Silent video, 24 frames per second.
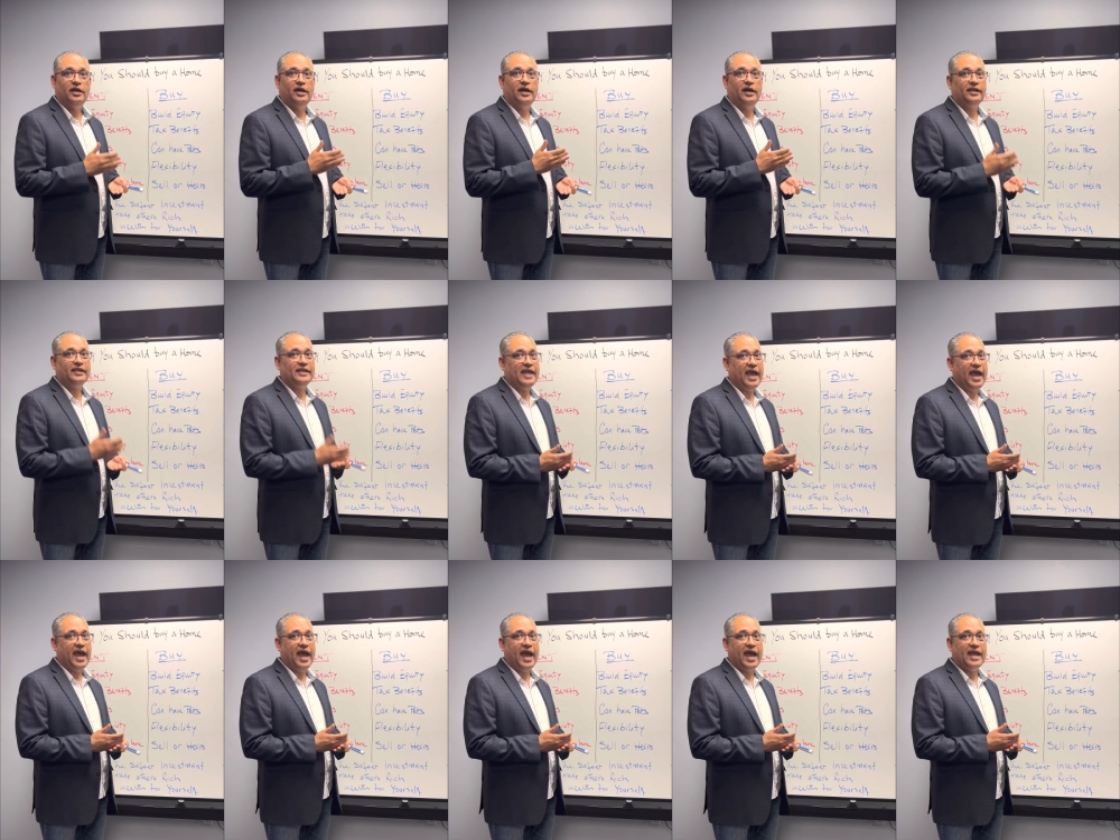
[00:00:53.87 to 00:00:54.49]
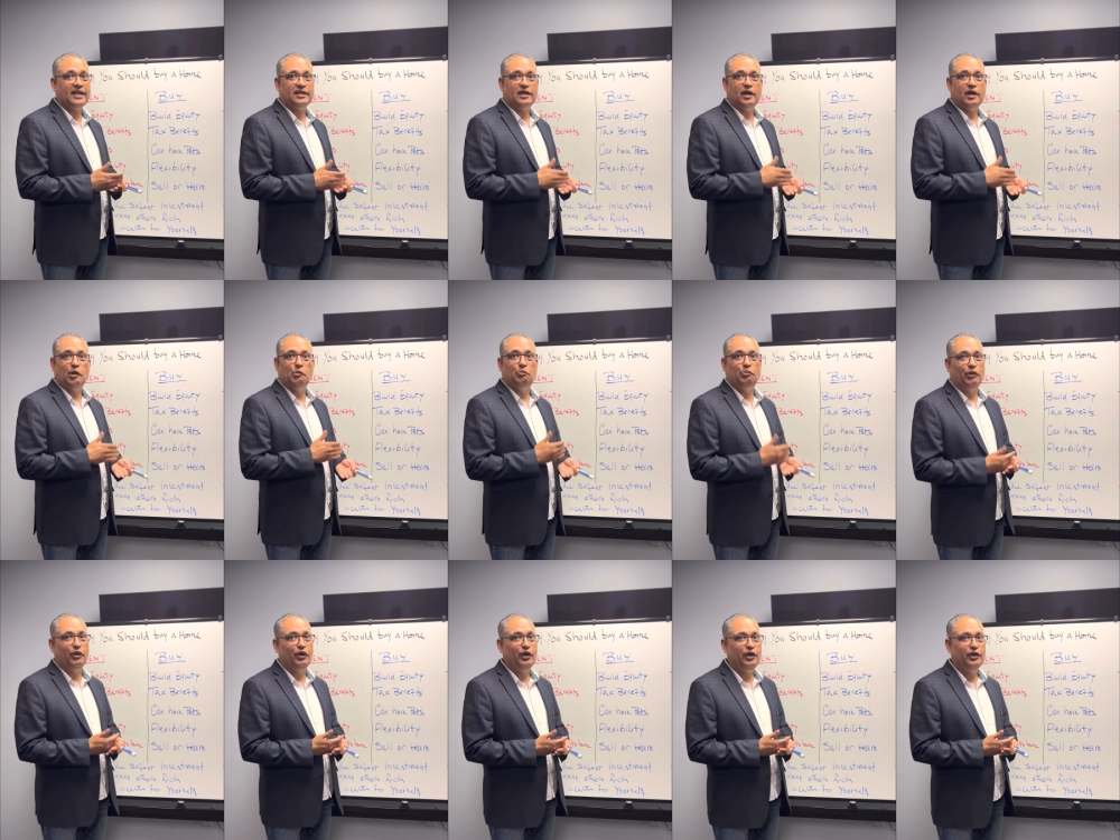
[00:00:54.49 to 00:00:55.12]
a cat, a
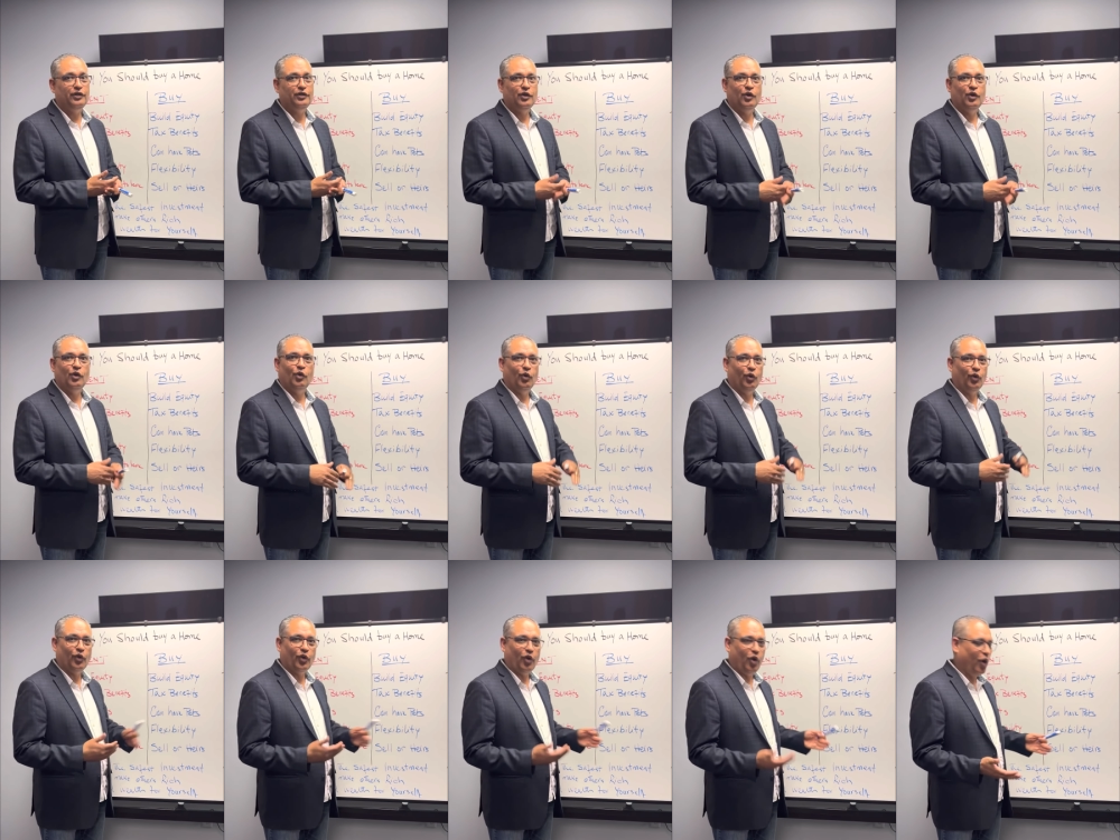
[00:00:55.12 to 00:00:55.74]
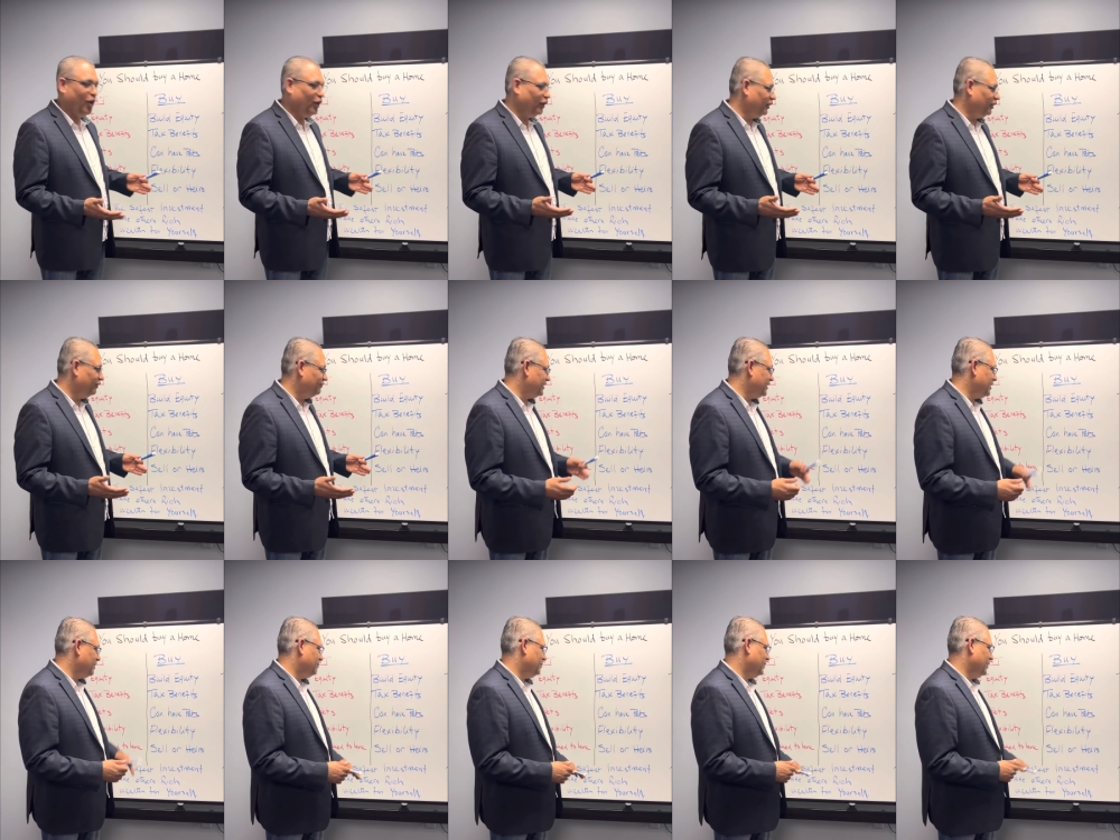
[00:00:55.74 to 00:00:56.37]
bird, or all of
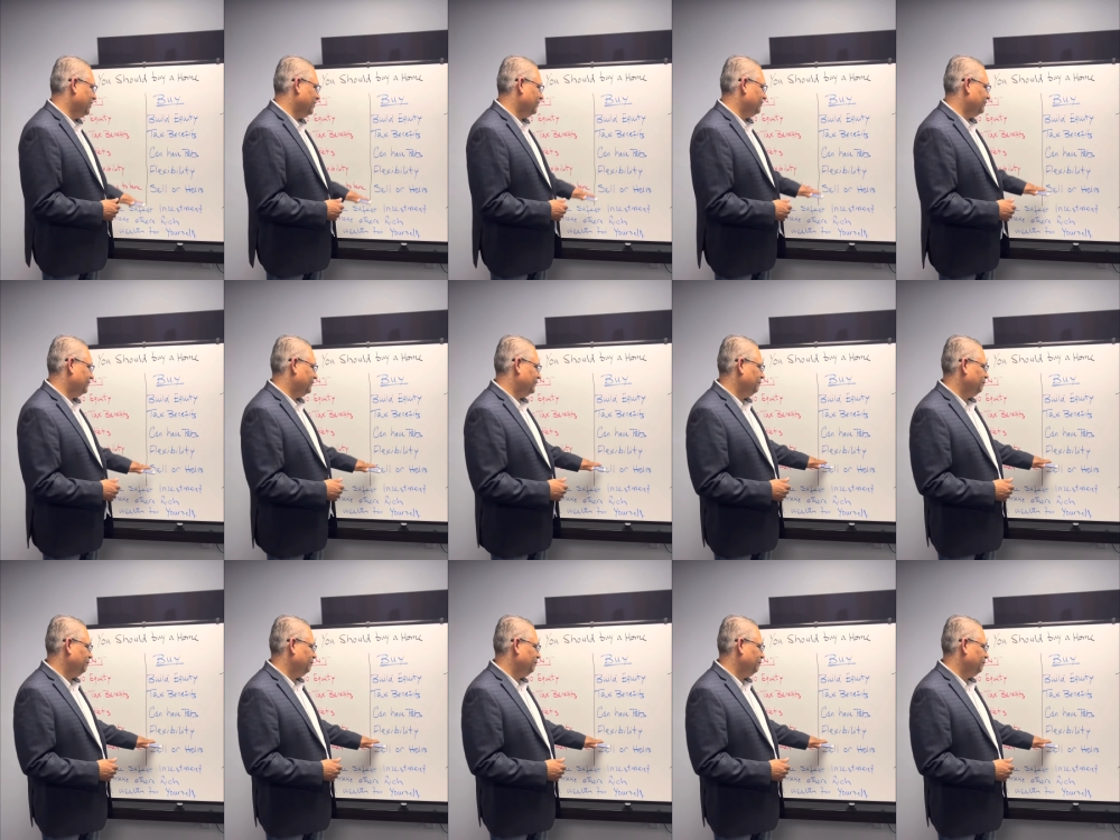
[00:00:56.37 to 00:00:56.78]
the above.